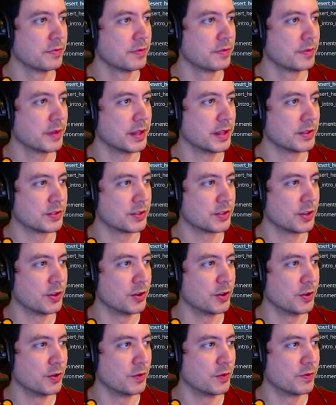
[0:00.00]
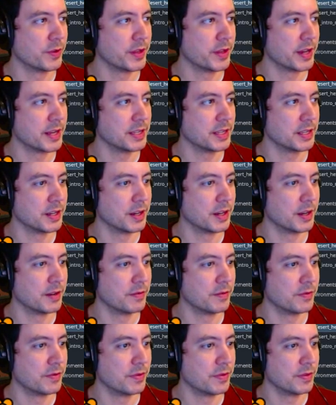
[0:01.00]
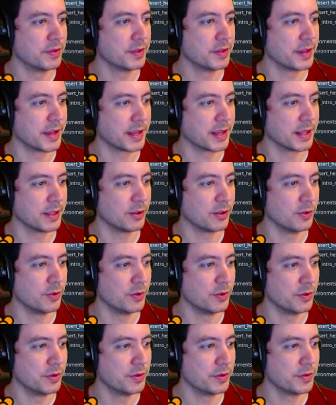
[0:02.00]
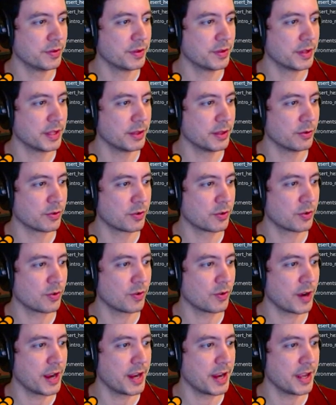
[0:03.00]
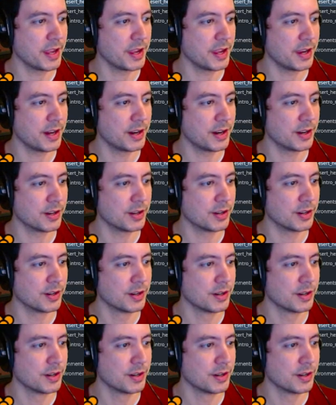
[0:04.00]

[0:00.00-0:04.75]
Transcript: And so, for the idea of, like, a little cranny here.